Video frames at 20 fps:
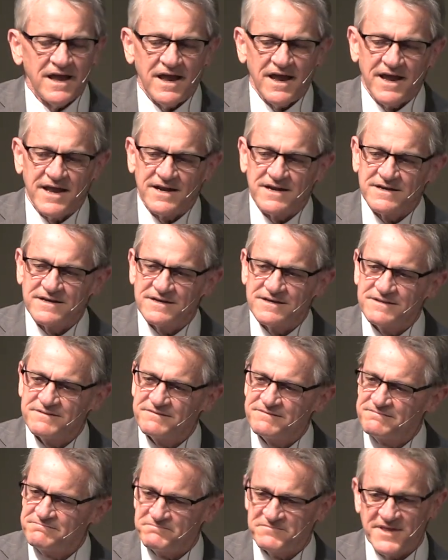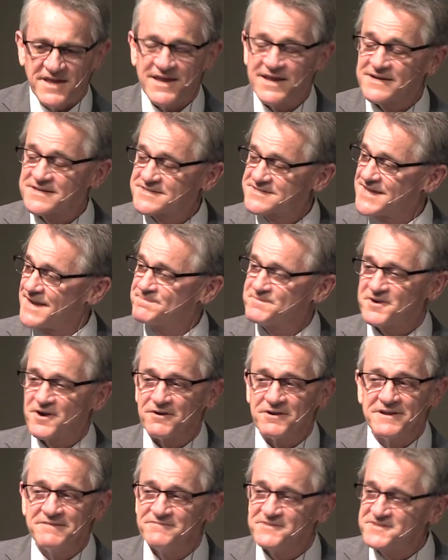And they accepted
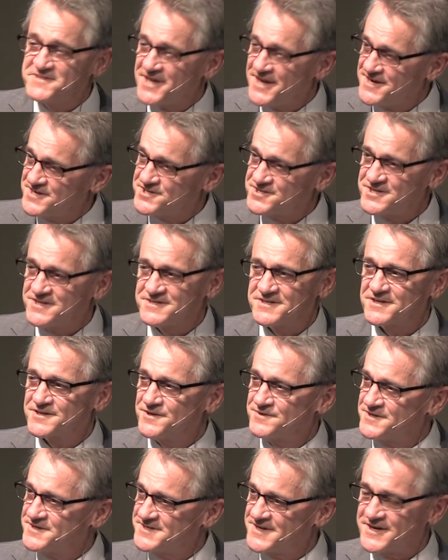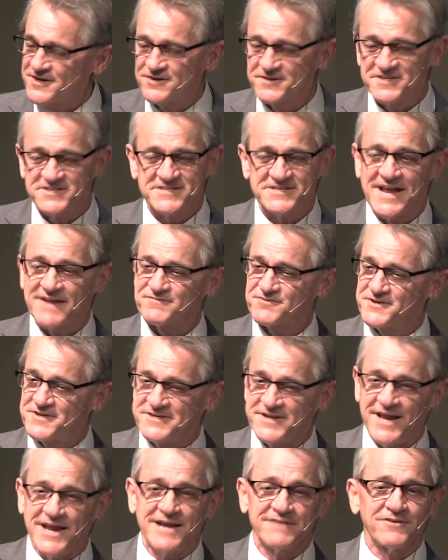our invitation to go to dinner. This is after a
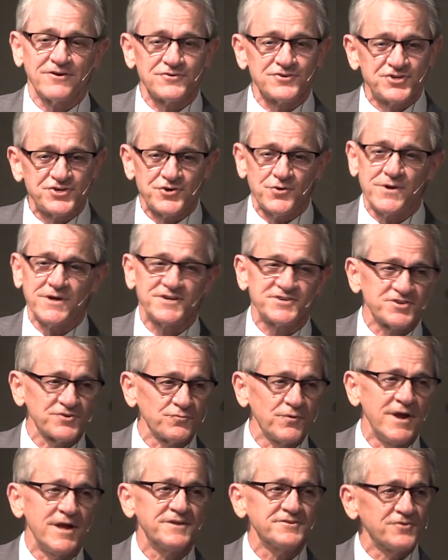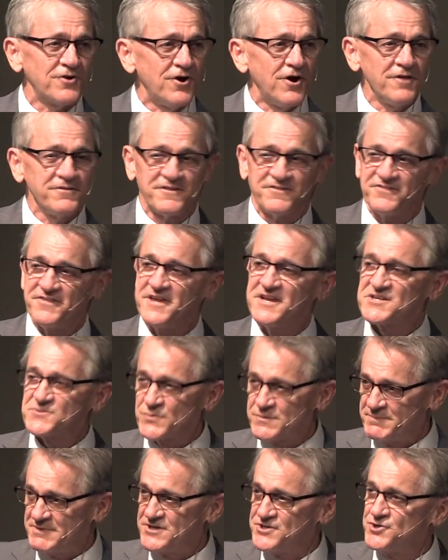day of her showing us around to all the things
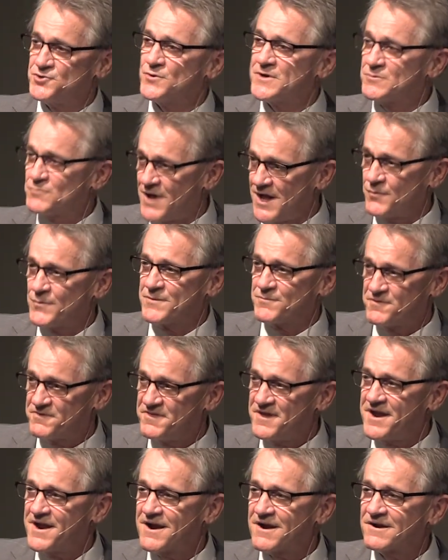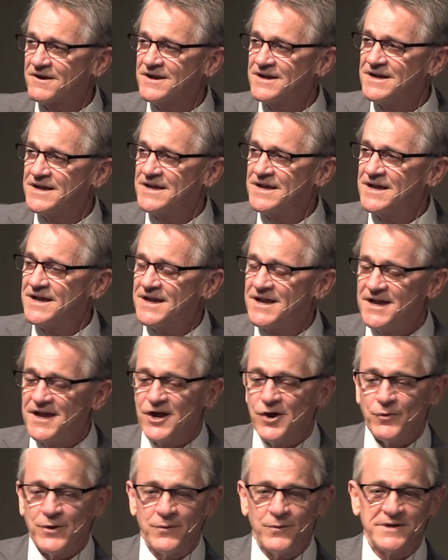we'd be doing while we were there.
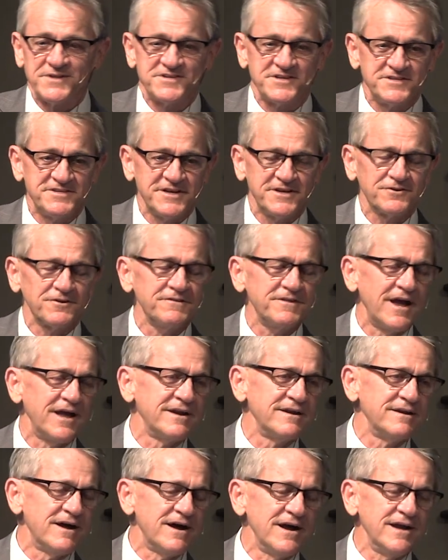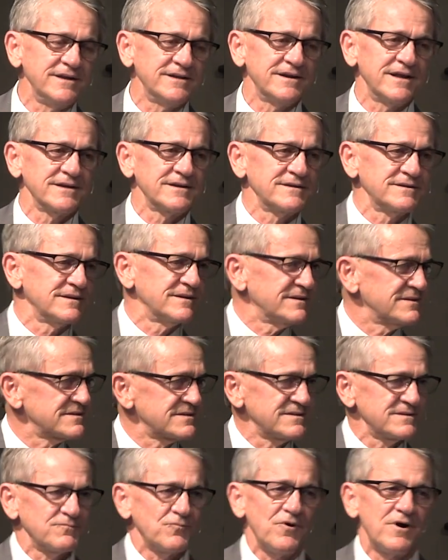We went to dinner that night, and I
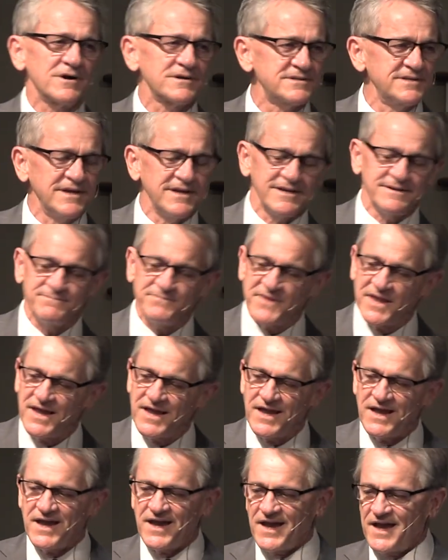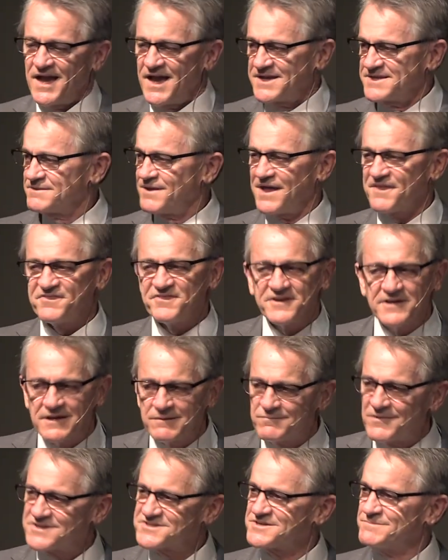walked in, not
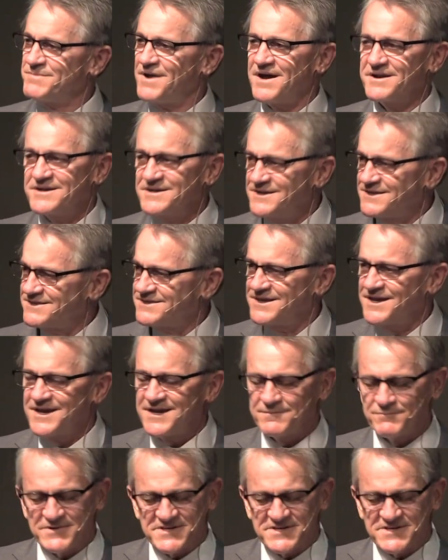thinking much about anything.